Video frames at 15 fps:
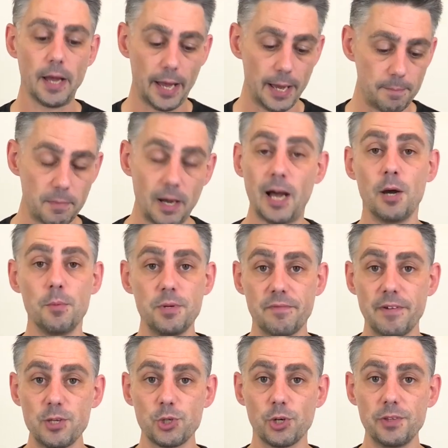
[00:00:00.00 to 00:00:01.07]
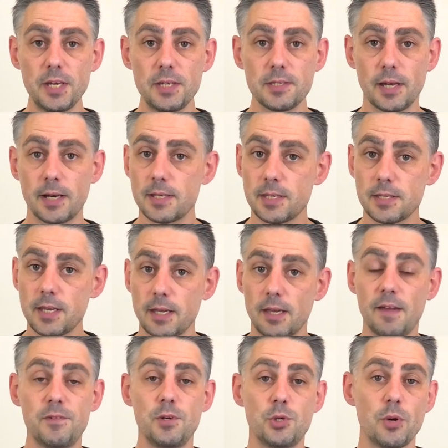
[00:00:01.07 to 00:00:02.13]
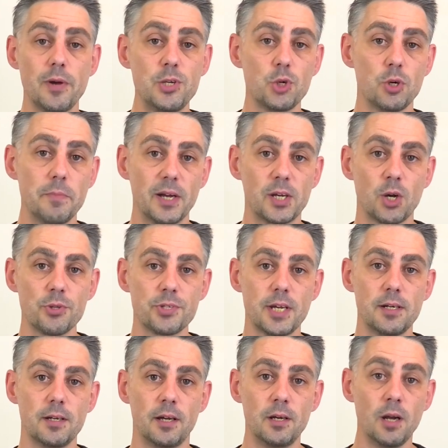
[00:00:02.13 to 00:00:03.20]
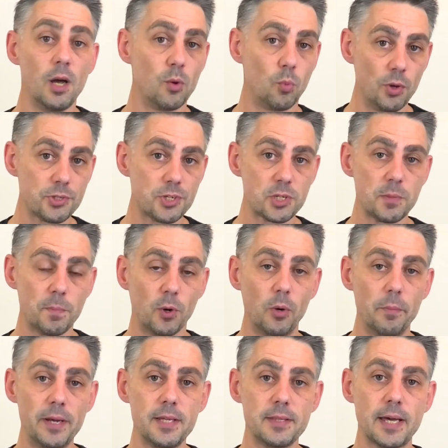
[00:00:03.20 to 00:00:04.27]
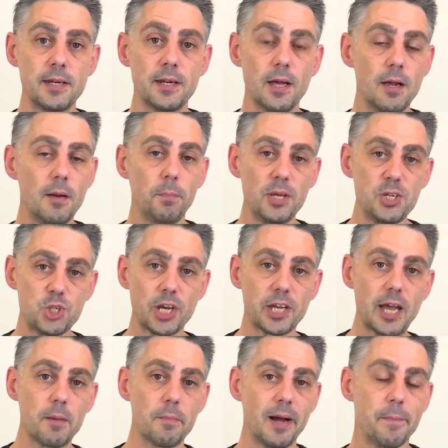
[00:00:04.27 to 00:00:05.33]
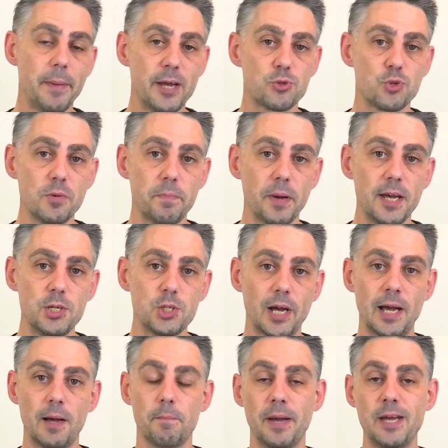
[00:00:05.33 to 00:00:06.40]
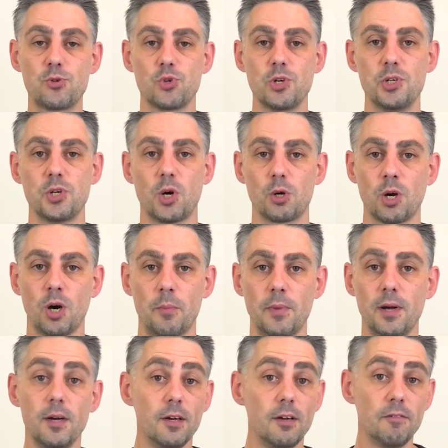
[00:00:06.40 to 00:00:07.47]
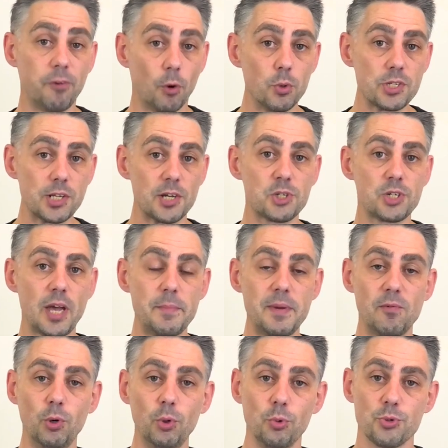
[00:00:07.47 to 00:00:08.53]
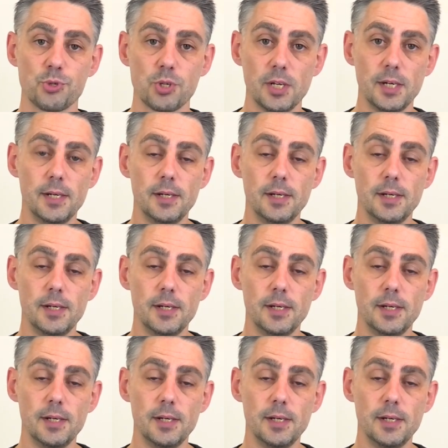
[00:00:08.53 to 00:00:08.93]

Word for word: Um, I hope you've enjoyed this. And as I say, if you do enjoy my content and want to support me, then please check out my Patreon page at patreon.com forward slash gaming rules.